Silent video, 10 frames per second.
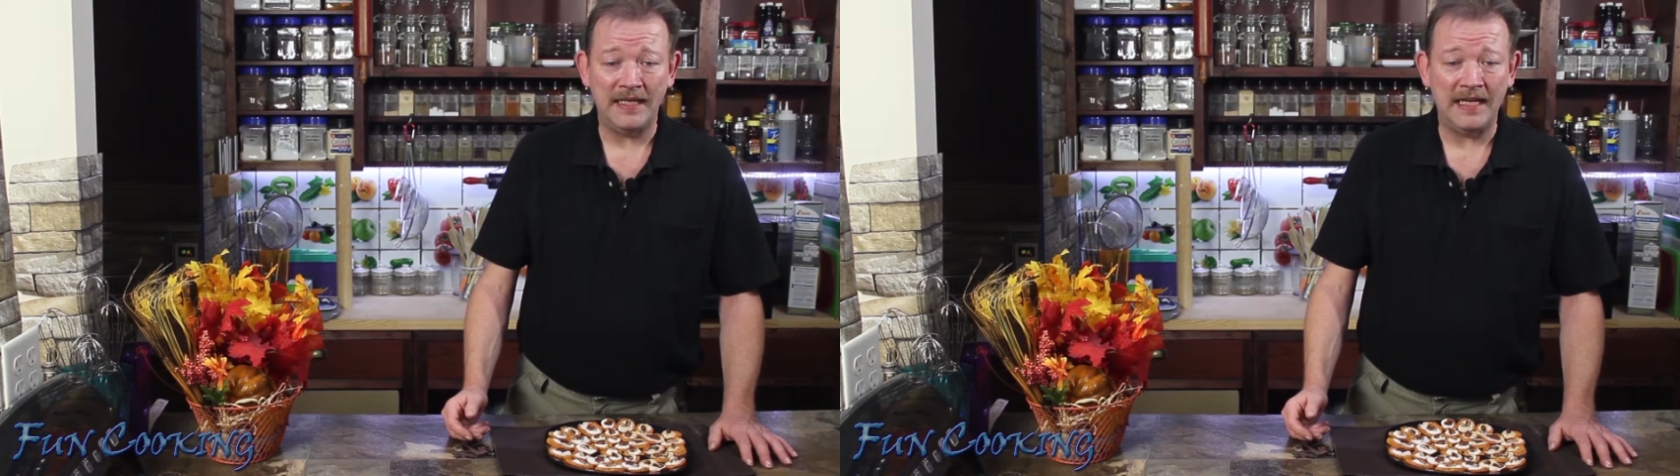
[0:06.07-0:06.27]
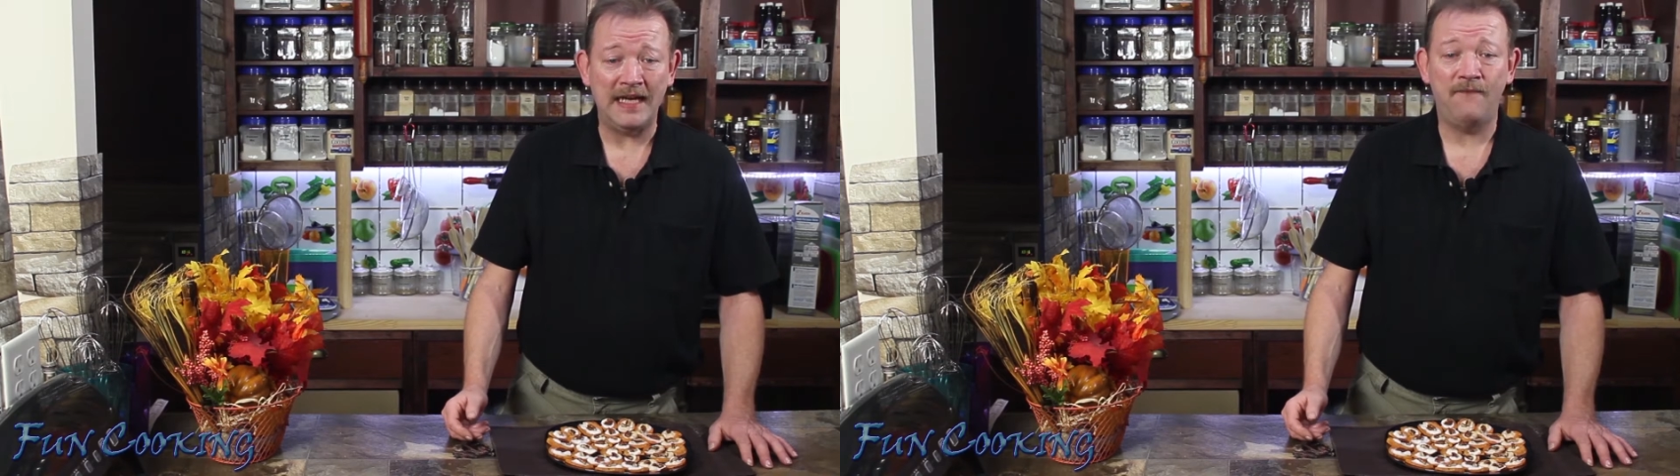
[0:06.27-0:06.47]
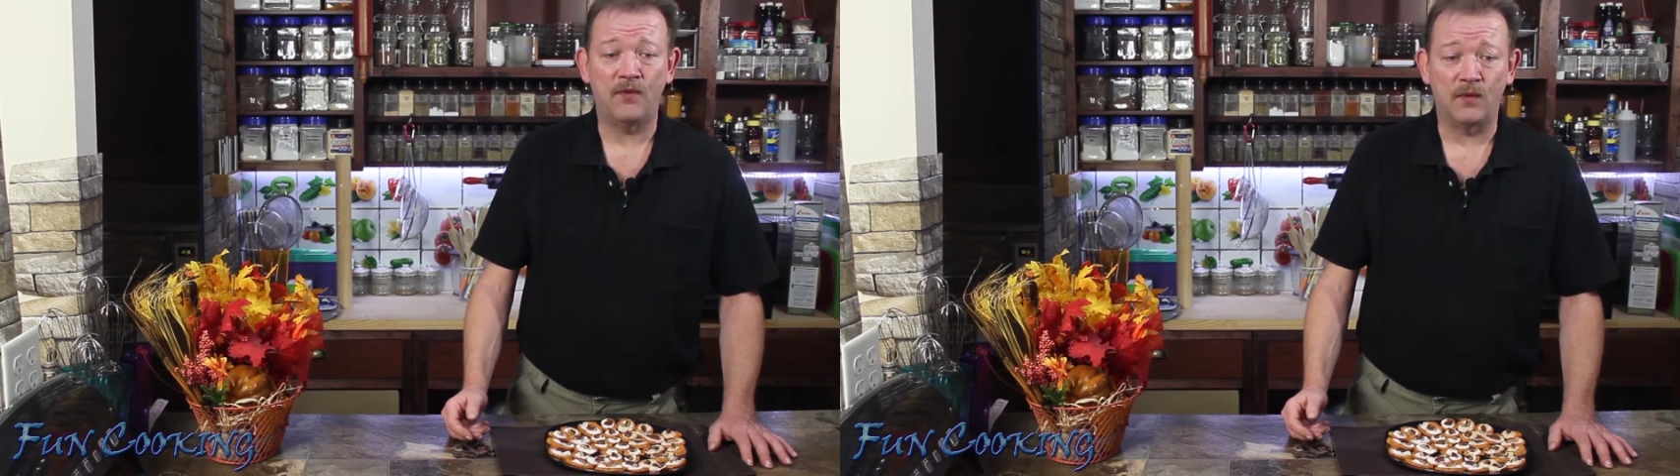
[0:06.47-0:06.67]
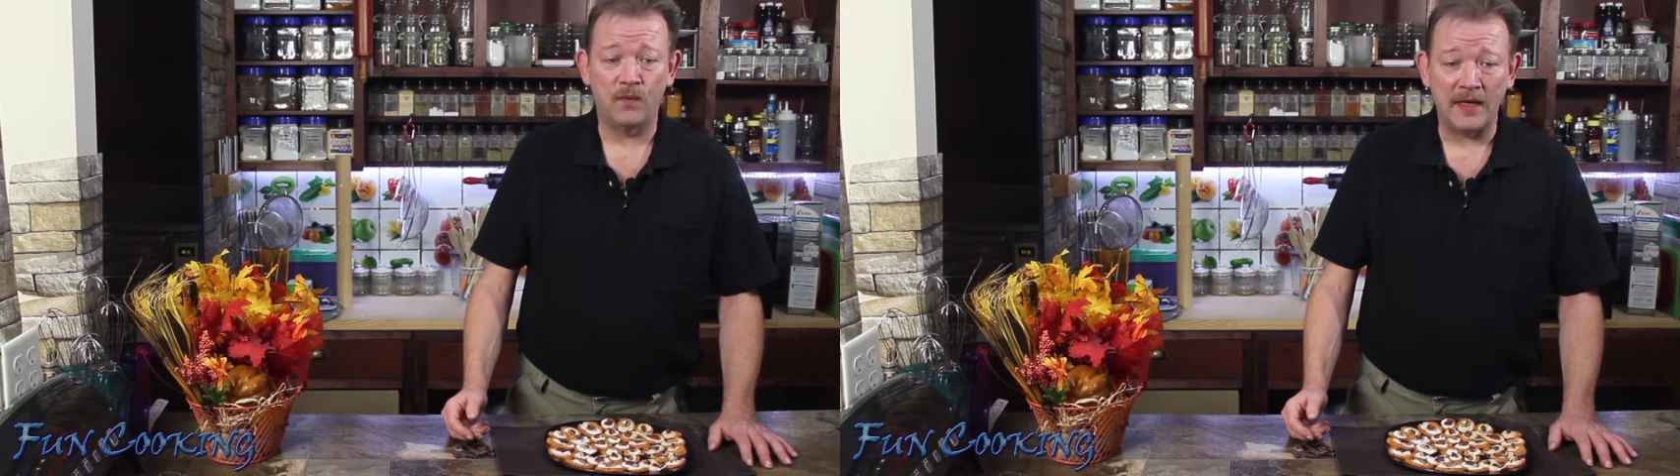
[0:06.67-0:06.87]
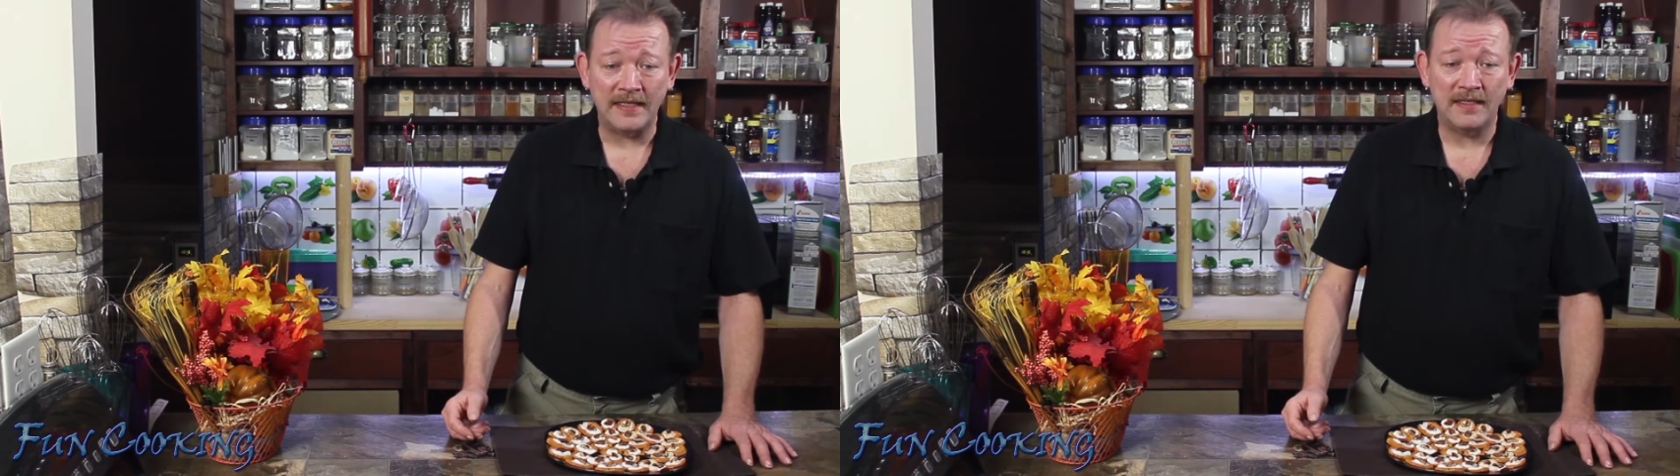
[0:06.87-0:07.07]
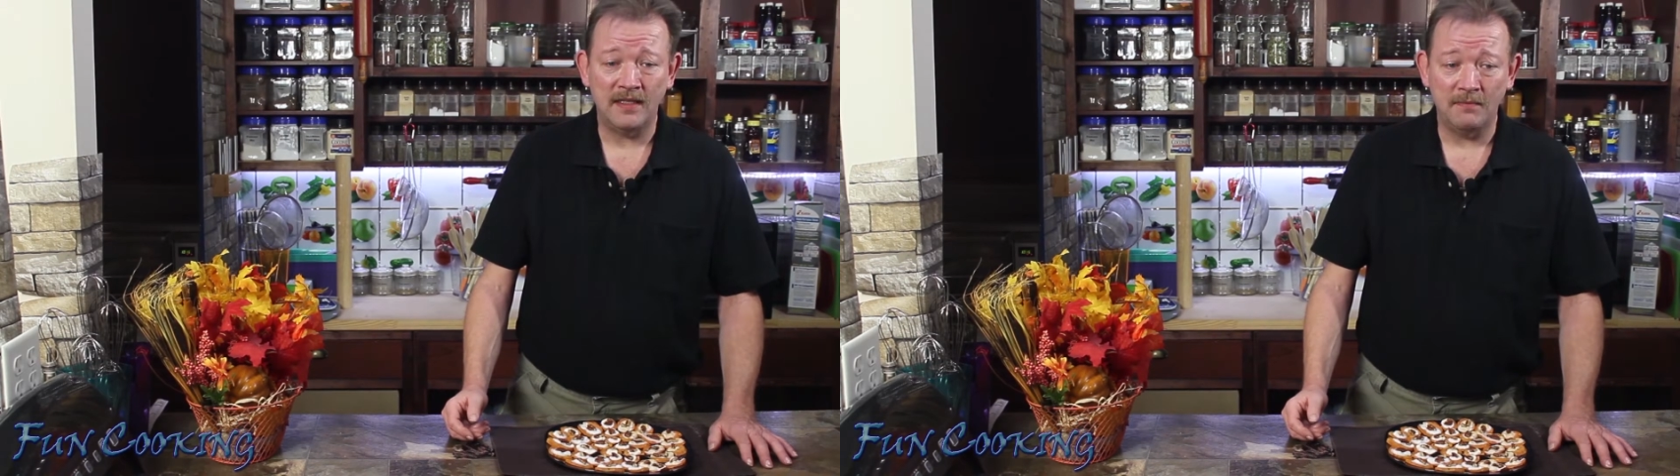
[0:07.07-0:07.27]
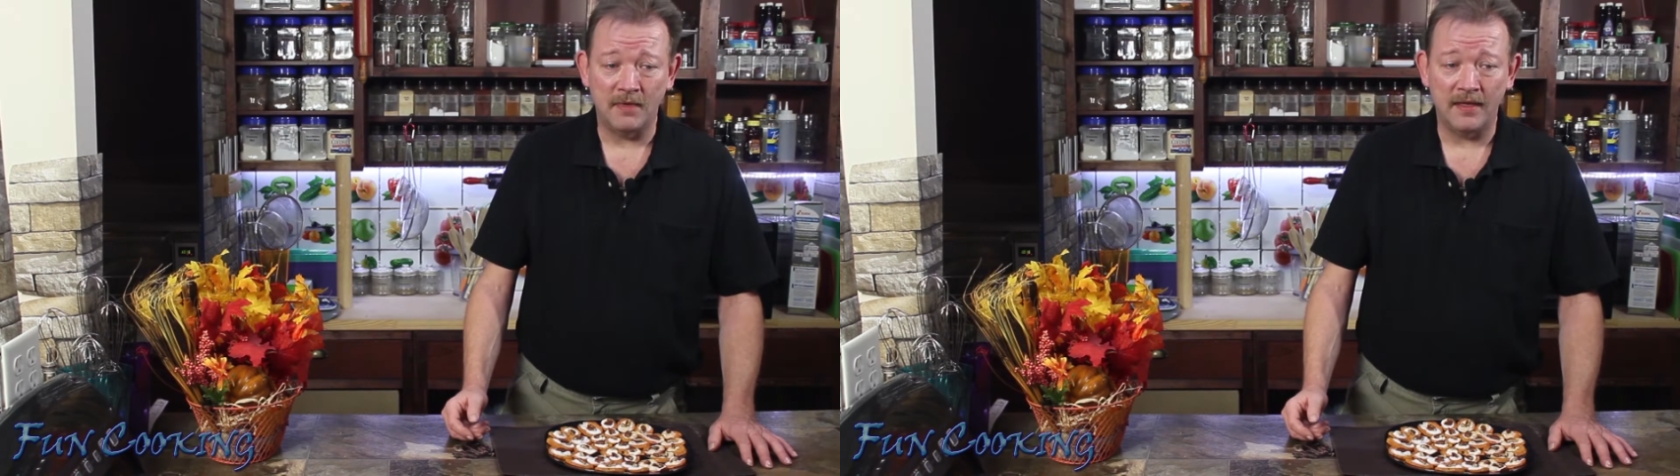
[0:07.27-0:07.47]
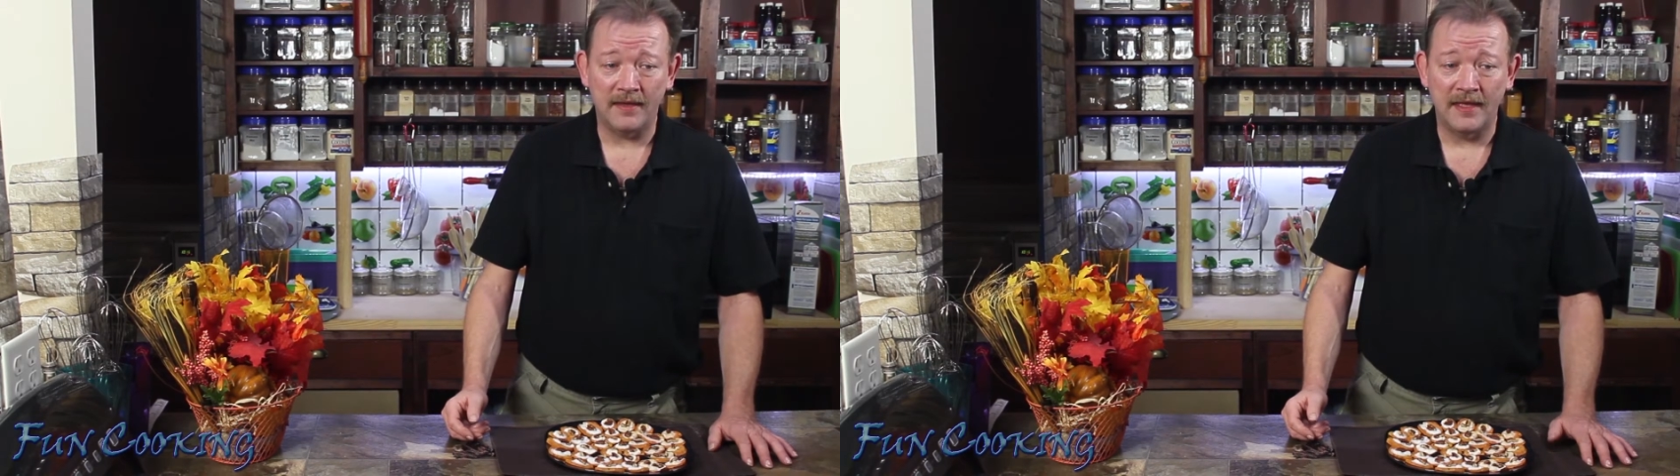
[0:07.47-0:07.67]
day for the rest of the
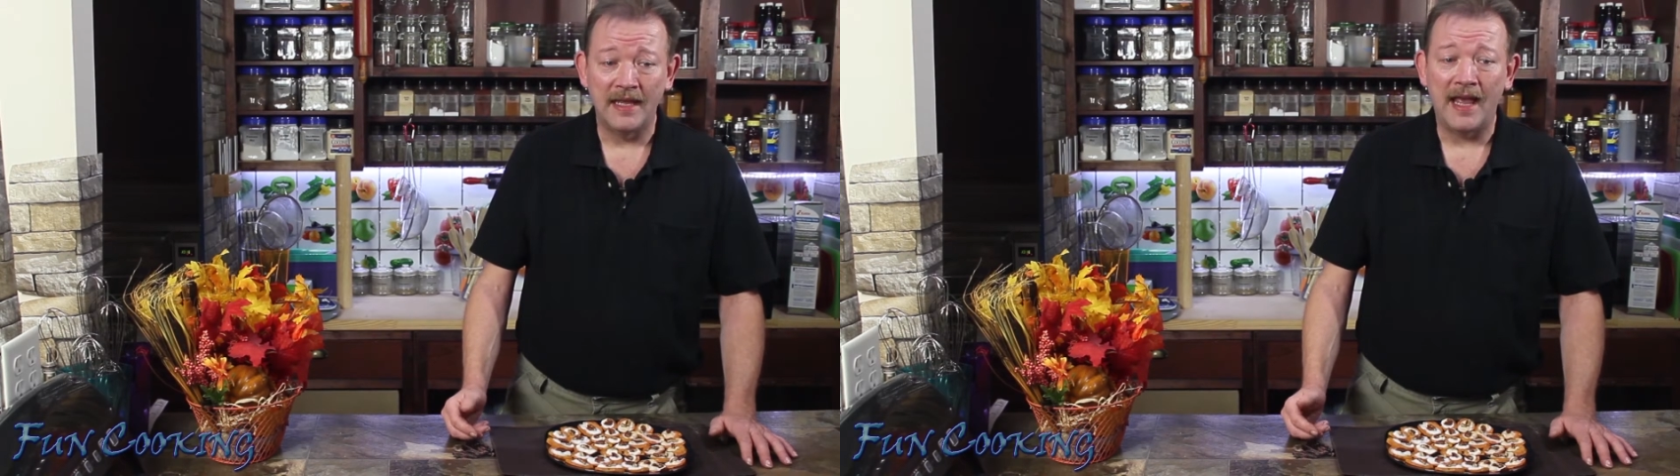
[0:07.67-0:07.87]
month,